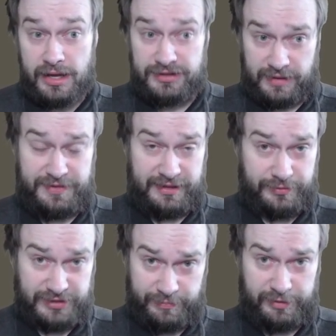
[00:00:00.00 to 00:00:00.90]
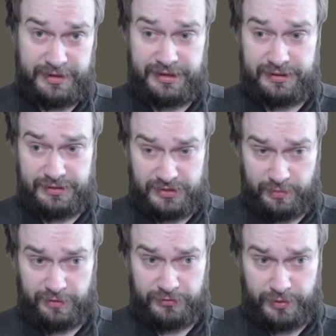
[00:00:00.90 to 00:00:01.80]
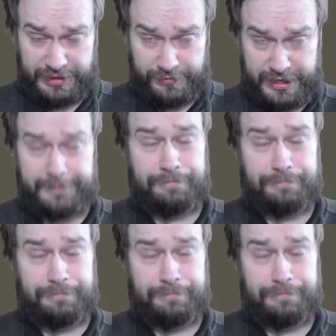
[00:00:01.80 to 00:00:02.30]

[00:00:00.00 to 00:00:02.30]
something that was implemented in the summer of 23.